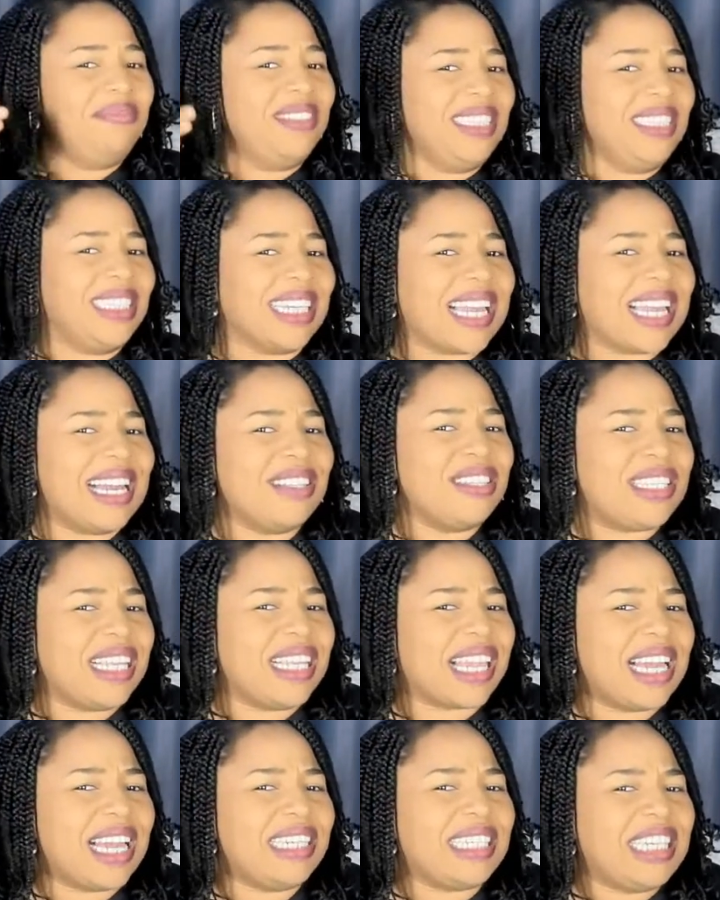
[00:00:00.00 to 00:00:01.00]
They
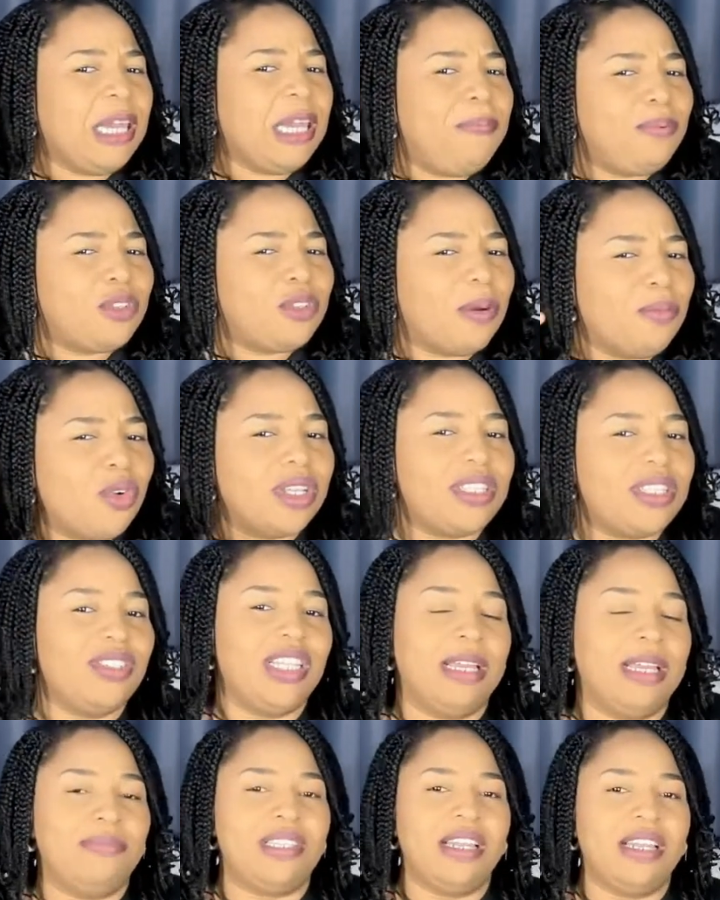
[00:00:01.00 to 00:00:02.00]
can't keep some word to
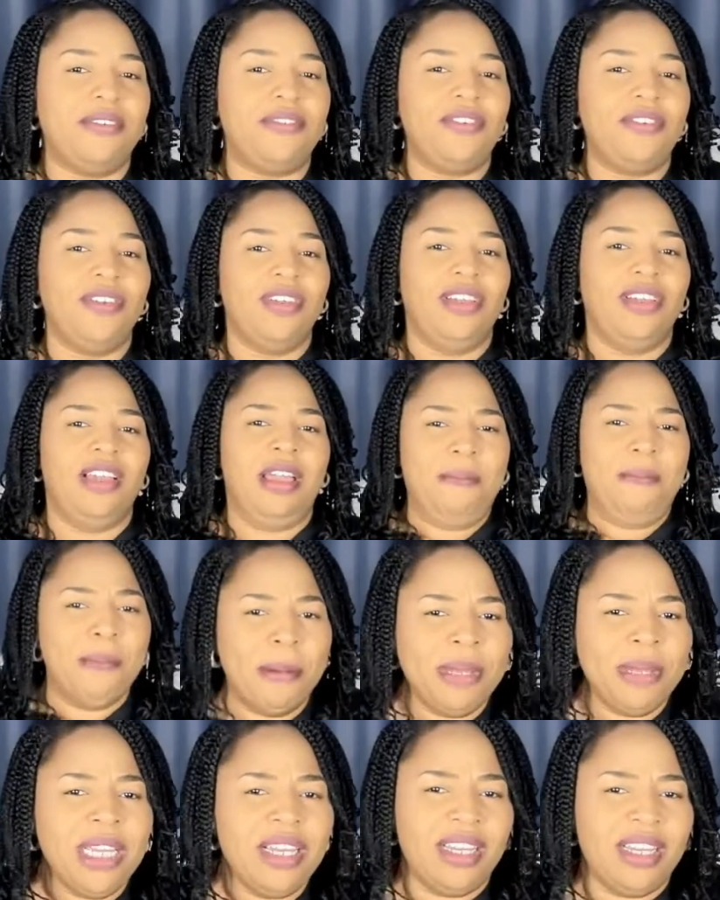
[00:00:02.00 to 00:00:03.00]
themselves.
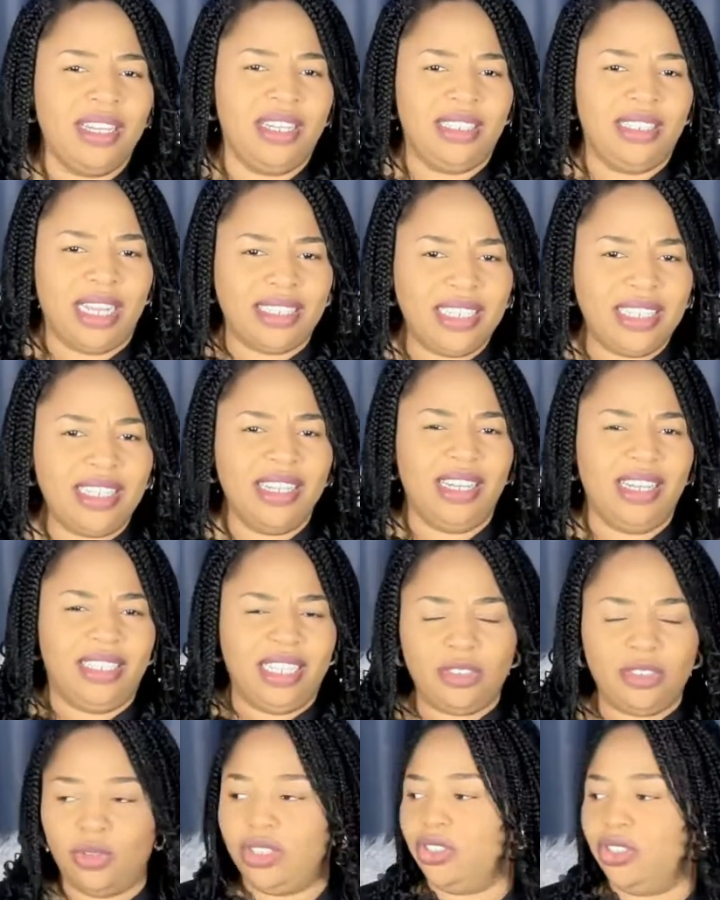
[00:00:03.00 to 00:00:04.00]
Mommy, daddy,
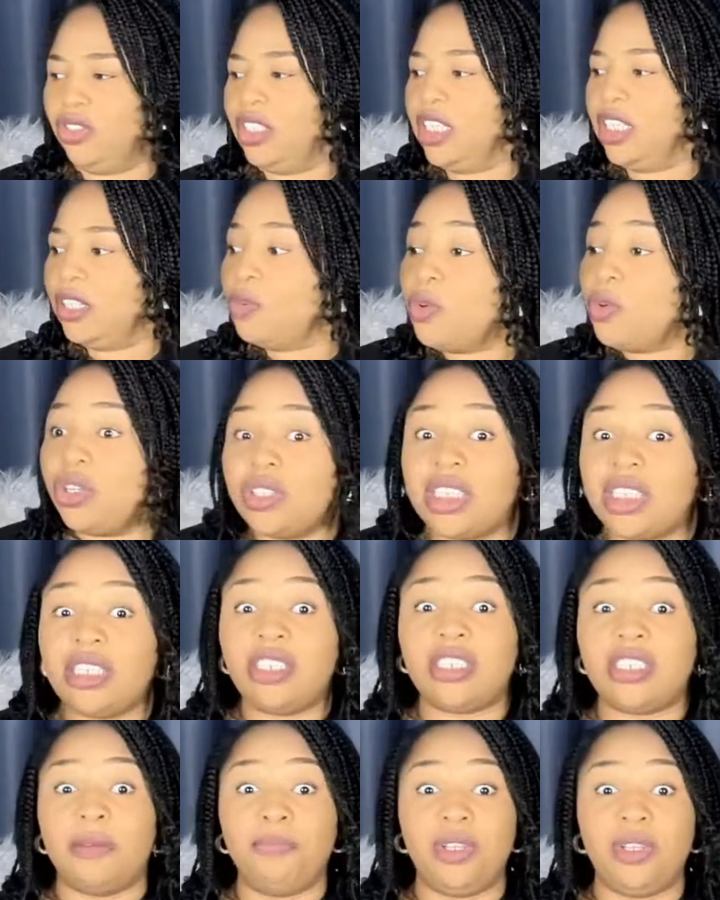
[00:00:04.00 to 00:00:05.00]
they want to say
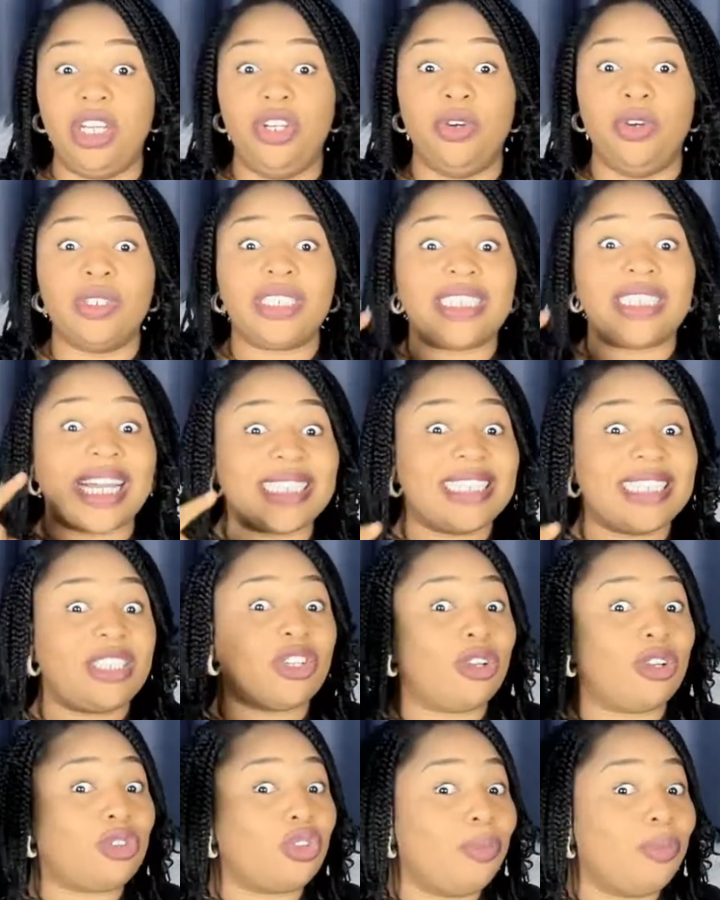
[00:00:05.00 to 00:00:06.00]
something, that is
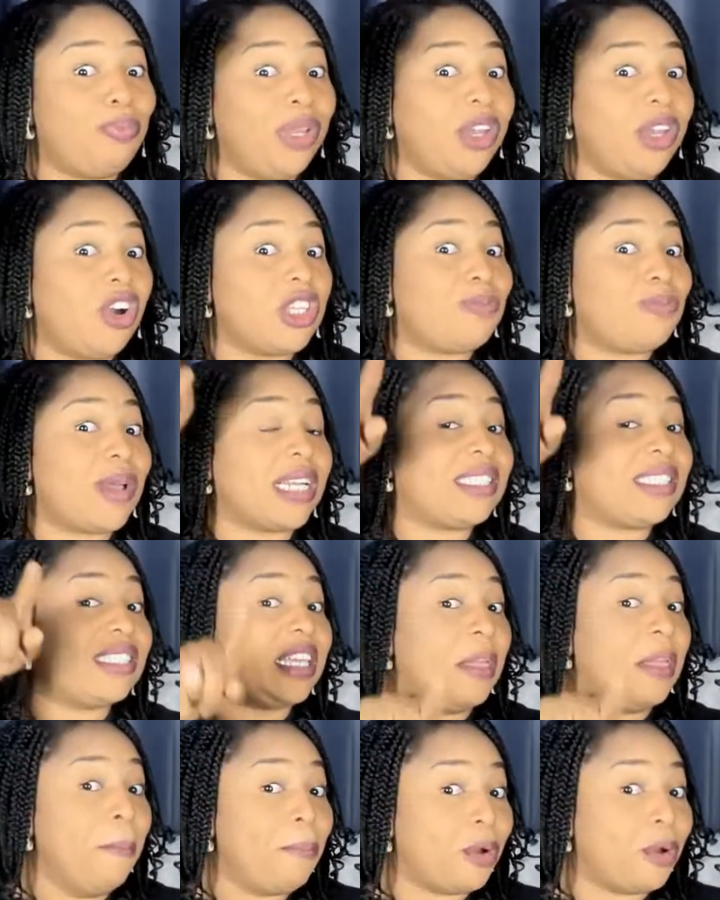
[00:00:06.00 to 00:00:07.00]
also bring us back to
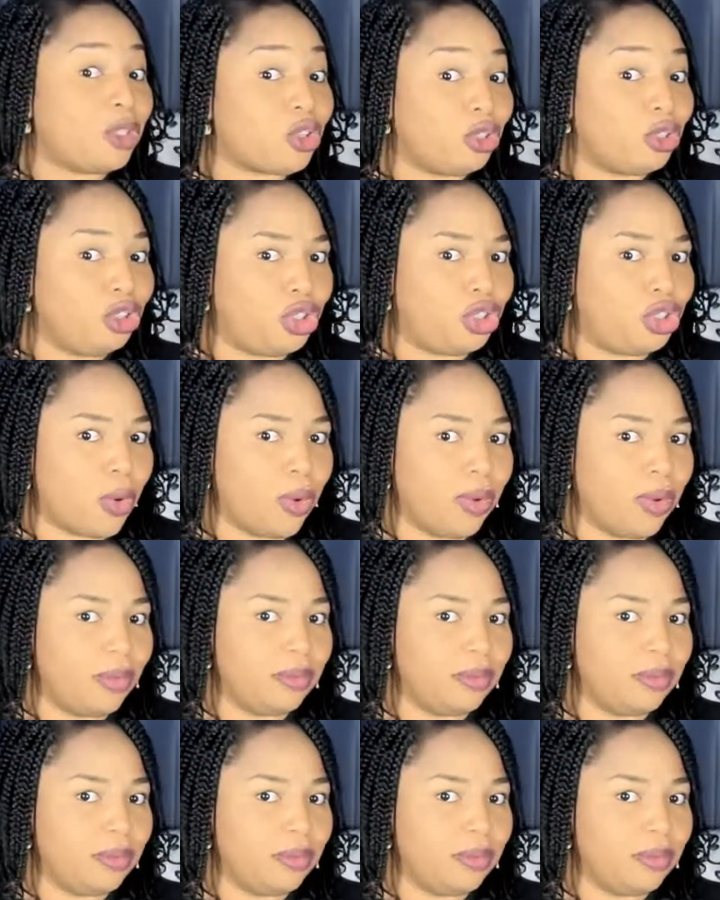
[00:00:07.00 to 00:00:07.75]
the impulse control.